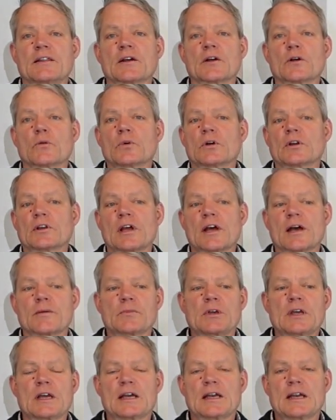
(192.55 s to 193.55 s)
there will not
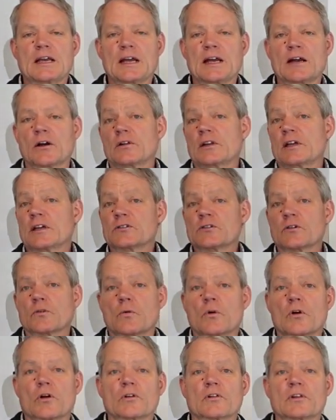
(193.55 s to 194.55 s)
be any air leaks or
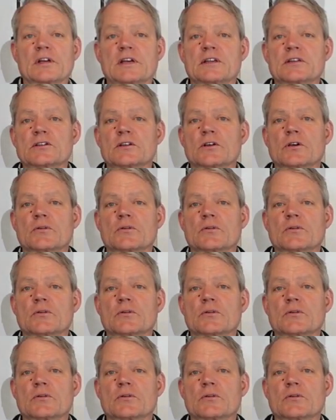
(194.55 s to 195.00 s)
water leaks,